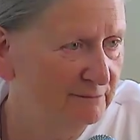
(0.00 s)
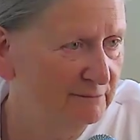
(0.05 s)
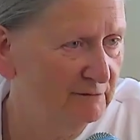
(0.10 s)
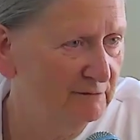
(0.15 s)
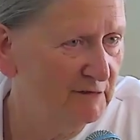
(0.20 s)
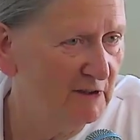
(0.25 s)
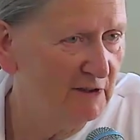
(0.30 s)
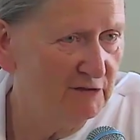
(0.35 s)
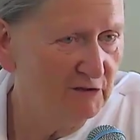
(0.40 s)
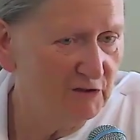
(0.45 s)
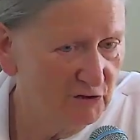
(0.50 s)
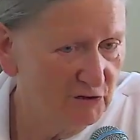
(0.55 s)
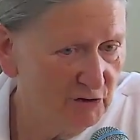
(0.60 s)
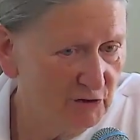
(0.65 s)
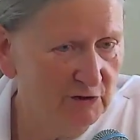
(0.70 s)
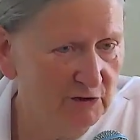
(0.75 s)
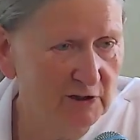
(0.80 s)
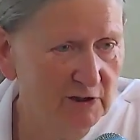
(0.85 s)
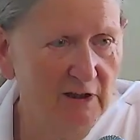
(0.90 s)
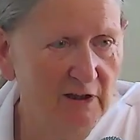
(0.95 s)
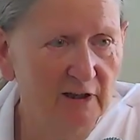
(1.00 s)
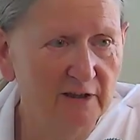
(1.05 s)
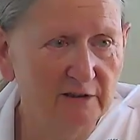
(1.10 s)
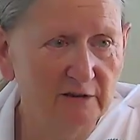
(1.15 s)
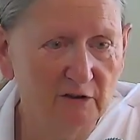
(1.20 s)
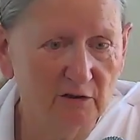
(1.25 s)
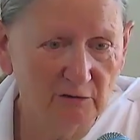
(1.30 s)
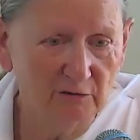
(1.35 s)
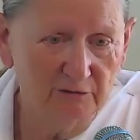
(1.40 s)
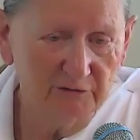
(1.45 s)
you have to turn the light
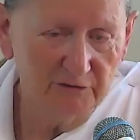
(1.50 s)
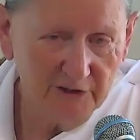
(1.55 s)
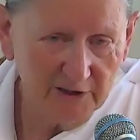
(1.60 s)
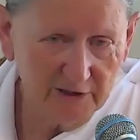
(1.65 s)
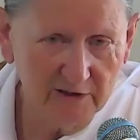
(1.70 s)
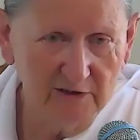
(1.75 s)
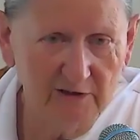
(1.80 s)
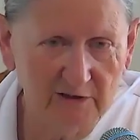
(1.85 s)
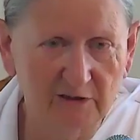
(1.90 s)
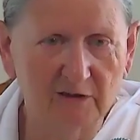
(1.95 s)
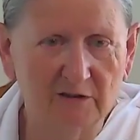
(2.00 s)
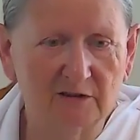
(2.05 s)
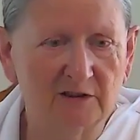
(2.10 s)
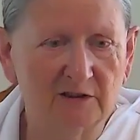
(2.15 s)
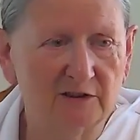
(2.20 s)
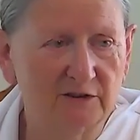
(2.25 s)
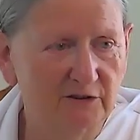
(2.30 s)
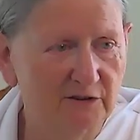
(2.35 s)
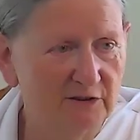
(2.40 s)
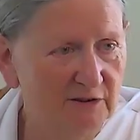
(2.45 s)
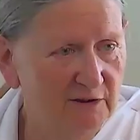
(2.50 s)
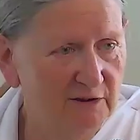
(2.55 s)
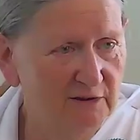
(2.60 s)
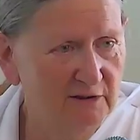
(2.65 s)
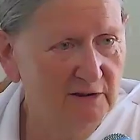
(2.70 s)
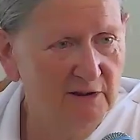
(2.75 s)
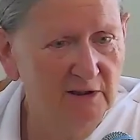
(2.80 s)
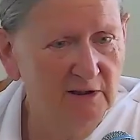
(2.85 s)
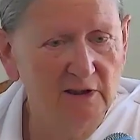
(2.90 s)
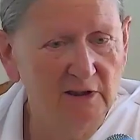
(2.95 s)
off, then darkness.
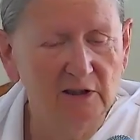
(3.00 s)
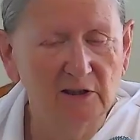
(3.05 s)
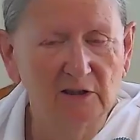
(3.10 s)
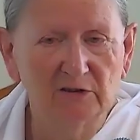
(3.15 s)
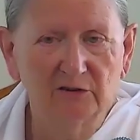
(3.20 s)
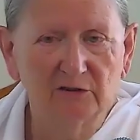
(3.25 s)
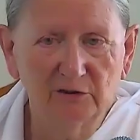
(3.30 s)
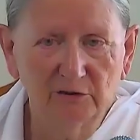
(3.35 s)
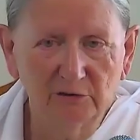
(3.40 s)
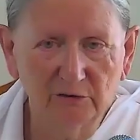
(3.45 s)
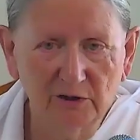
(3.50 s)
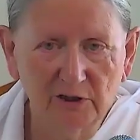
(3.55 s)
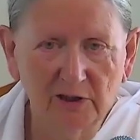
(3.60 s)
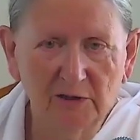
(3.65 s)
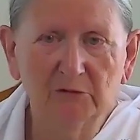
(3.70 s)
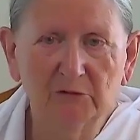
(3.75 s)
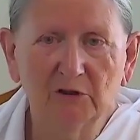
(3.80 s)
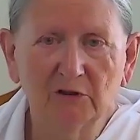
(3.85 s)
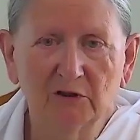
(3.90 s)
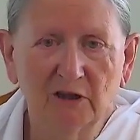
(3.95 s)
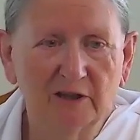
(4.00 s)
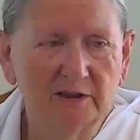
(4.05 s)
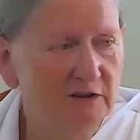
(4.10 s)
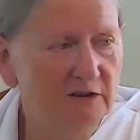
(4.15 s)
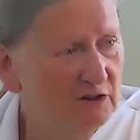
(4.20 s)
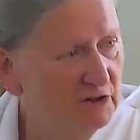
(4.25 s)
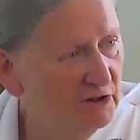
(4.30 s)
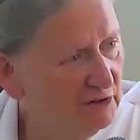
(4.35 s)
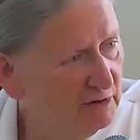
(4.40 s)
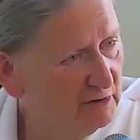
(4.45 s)
So you keep your light
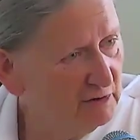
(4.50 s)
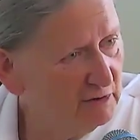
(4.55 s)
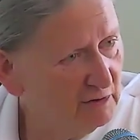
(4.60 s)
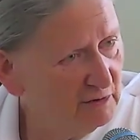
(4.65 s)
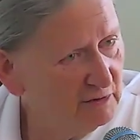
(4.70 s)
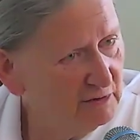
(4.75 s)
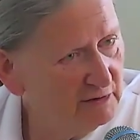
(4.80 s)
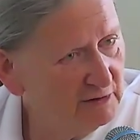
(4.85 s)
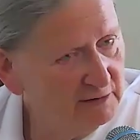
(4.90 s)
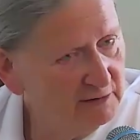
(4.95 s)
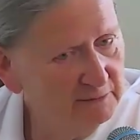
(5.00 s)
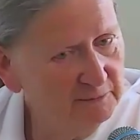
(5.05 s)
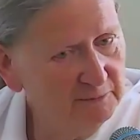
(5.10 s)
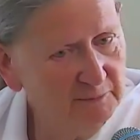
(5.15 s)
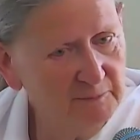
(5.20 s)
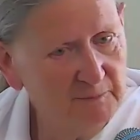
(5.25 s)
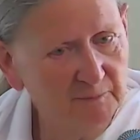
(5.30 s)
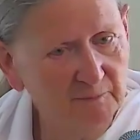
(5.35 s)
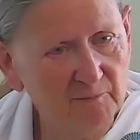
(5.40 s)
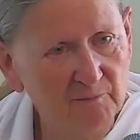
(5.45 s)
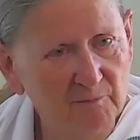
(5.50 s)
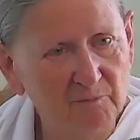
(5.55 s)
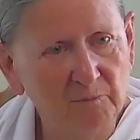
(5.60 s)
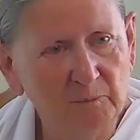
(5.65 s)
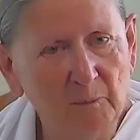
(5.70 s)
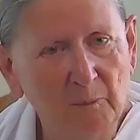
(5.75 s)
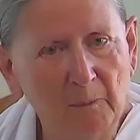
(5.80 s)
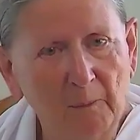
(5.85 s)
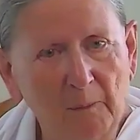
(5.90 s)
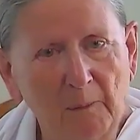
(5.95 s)
turned on
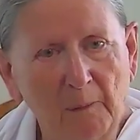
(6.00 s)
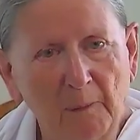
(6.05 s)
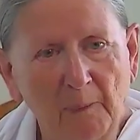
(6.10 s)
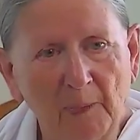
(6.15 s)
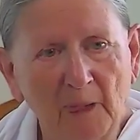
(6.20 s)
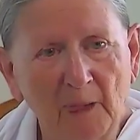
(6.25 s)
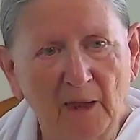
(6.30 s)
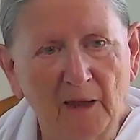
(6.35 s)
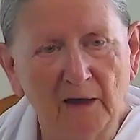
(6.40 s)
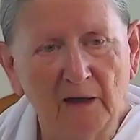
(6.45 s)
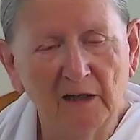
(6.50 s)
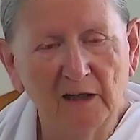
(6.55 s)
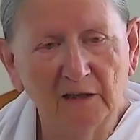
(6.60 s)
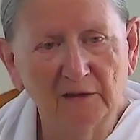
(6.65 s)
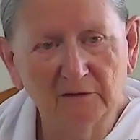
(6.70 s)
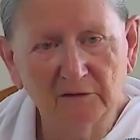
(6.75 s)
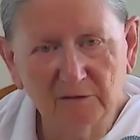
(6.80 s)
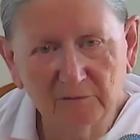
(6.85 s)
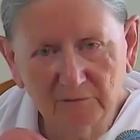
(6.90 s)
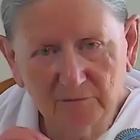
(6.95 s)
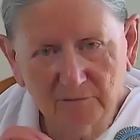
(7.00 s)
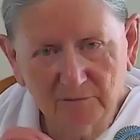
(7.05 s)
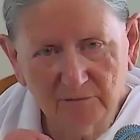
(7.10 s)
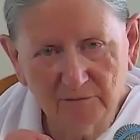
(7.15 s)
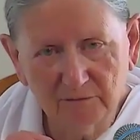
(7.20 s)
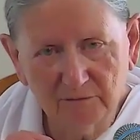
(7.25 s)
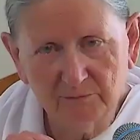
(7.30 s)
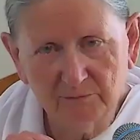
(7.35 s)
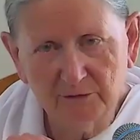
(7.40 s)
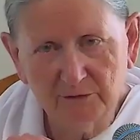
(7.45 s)
and
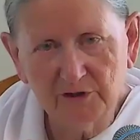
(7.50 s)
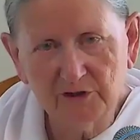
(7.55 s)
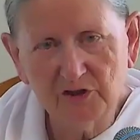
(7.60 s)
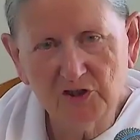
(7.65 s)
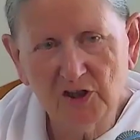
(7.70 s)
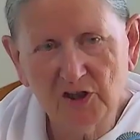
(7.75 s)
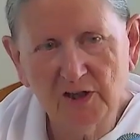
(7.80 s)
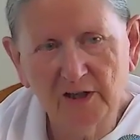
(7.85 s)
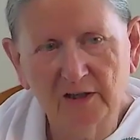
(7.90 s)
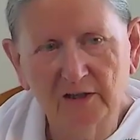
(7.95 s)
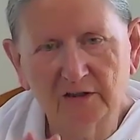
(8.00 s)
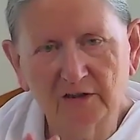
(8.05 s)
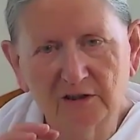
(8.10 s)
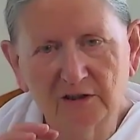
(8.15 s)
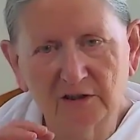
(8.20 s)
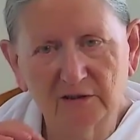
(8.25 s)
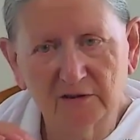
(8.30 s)
project